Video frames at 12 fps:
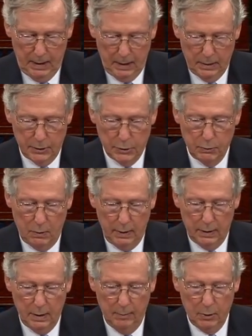destroying
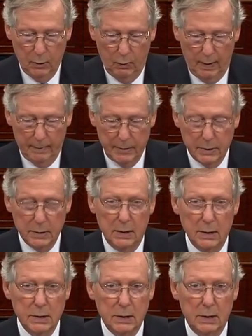chemical weapons
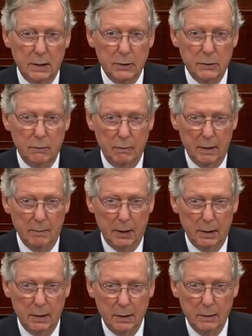is
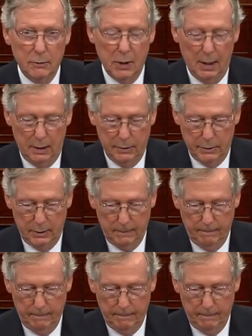extremely challenging